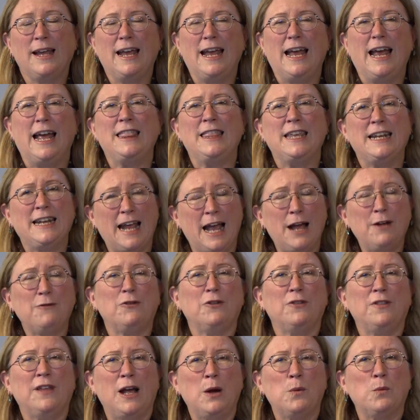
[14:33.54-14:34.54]
And then
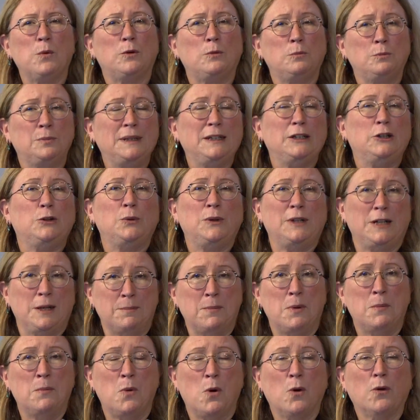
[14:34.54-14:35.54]
after that, we'll be doing a
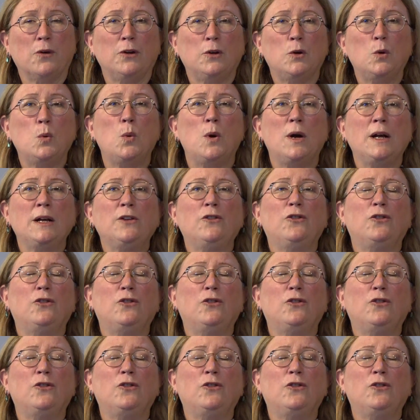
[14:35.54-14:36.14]
memorial one.